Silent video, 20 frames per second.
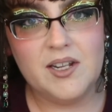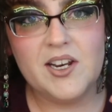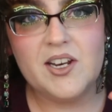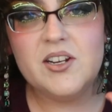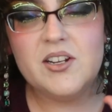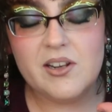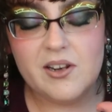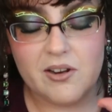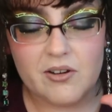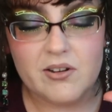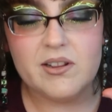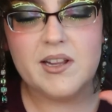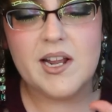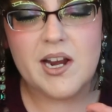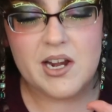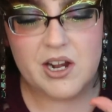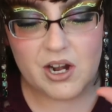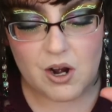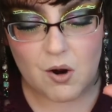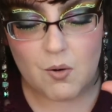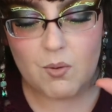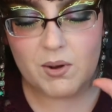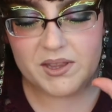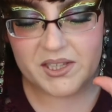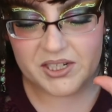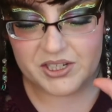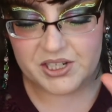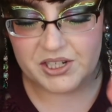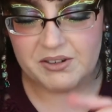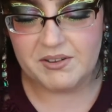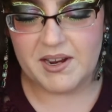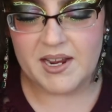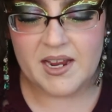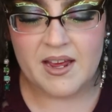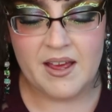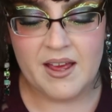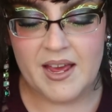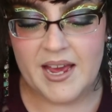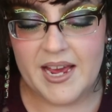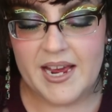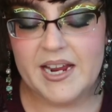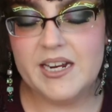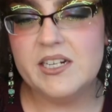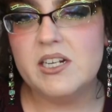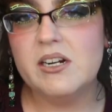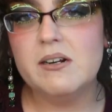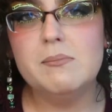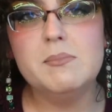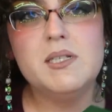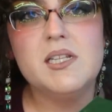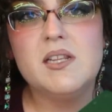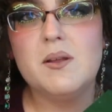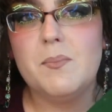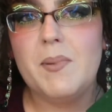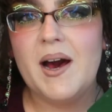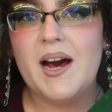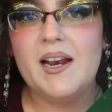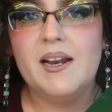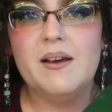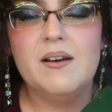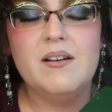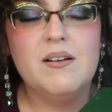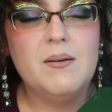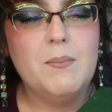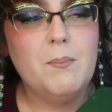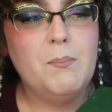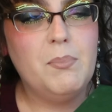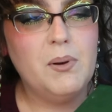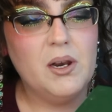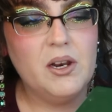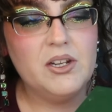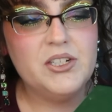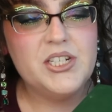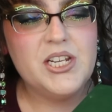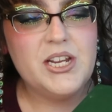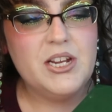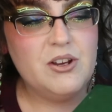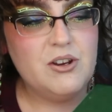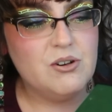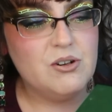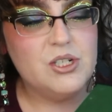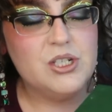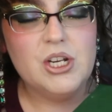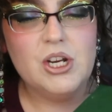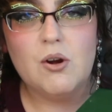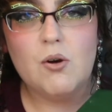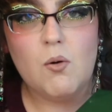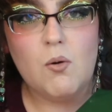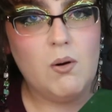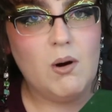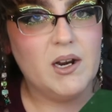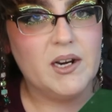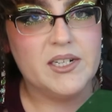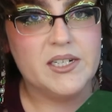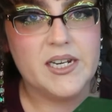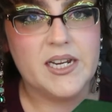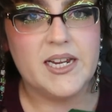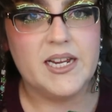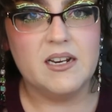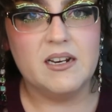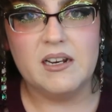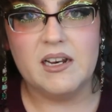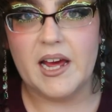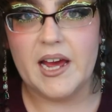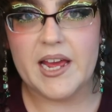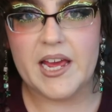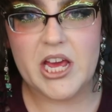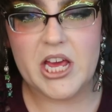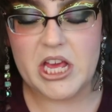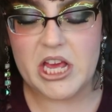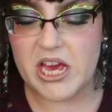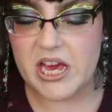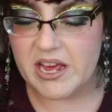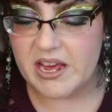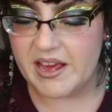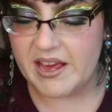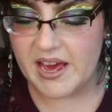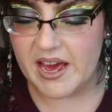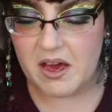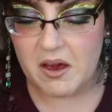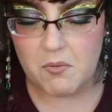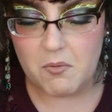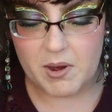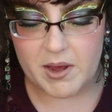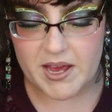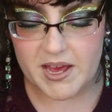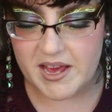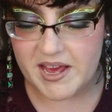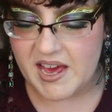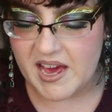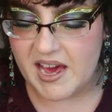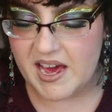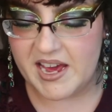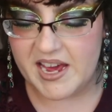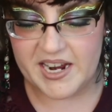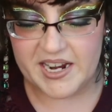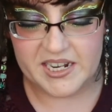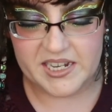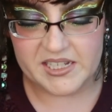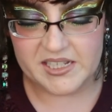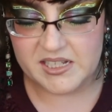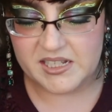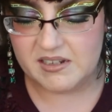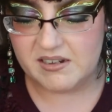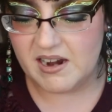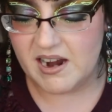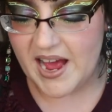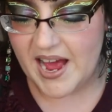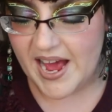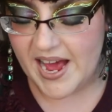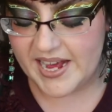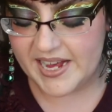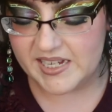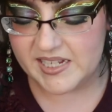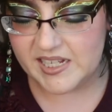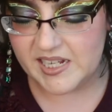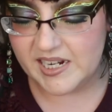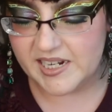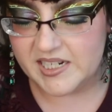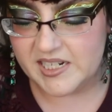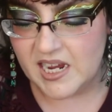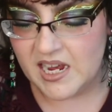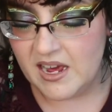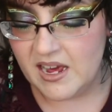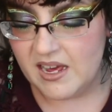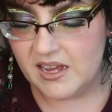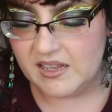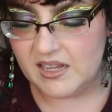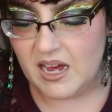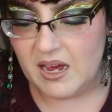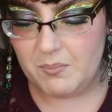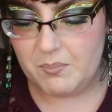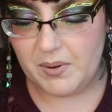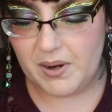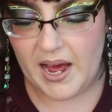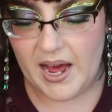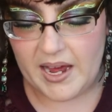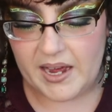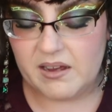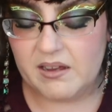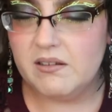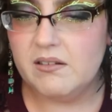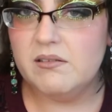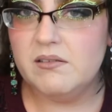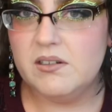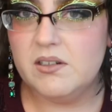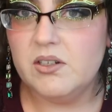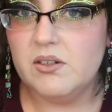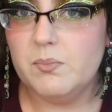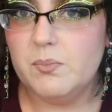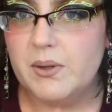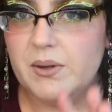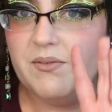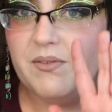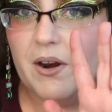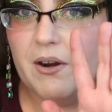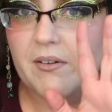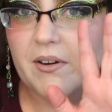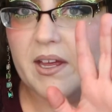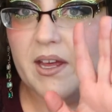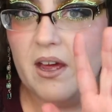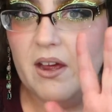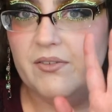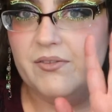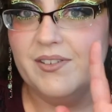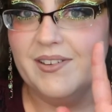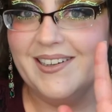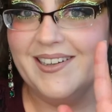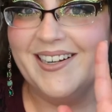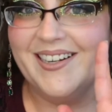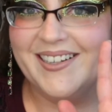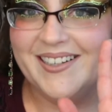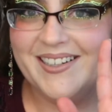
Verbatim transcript: they look, they know what they're doing. In terms of the palette, bloody good quality. Like you get what you get. It is excellent. That black, be very careful.